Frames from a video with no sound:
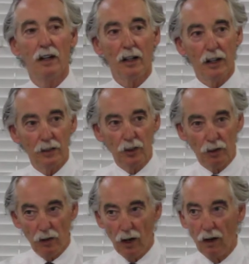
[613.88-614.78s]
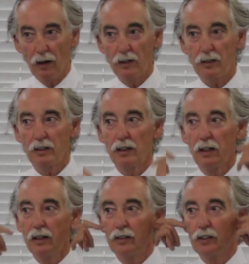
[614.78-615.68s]
in your heart,
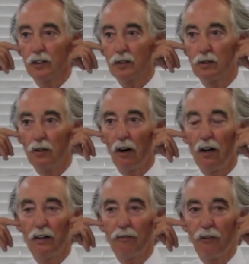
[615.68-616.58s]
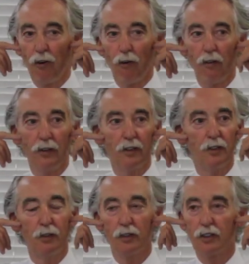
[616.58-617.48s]
just drawing it forward,
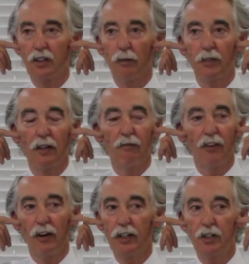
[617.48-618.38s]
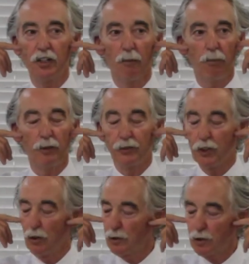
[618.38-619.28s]
doing something very simple.
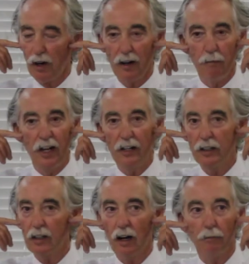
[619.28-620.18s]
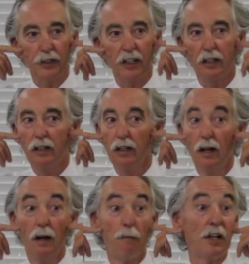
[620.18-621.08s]
Don't try to make it
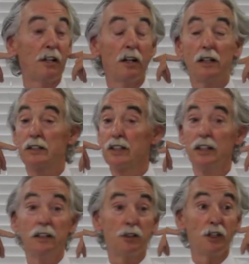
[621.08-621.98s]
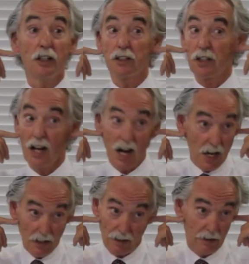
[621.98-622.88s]
complicated, because it just
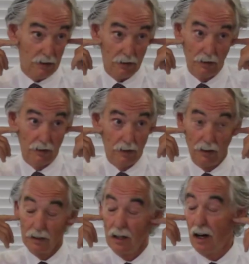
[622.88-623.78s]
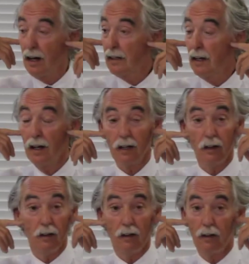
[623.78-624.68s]
ain't. Not at
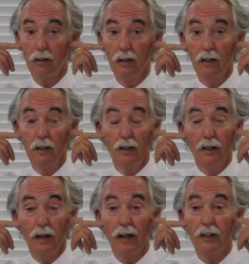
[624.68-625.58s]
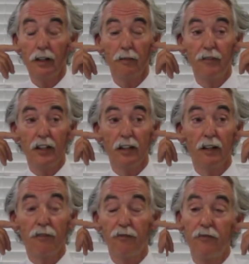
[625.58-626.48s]
all. And
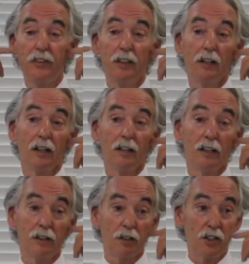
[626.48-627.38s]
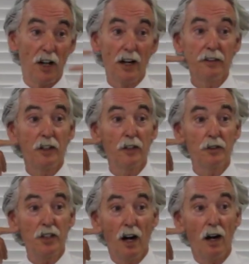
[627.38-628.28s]
and then the side that
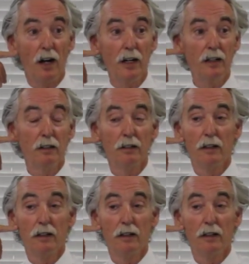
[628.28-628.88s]
goes high,